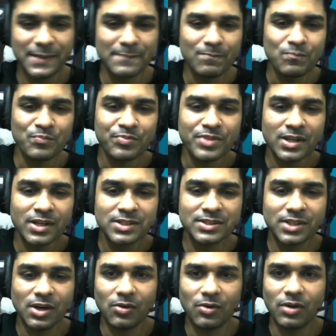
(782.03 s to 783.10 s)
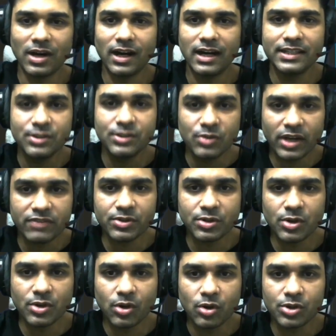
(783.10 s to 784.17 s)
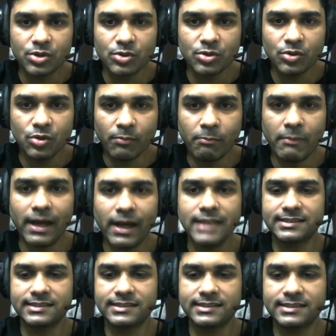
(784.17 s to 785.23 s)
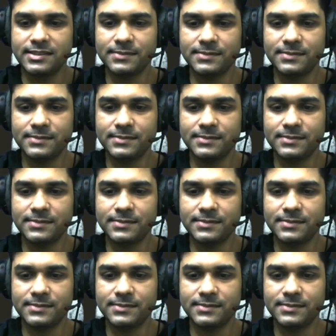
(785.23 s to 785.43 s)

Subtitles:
So you have to go to master,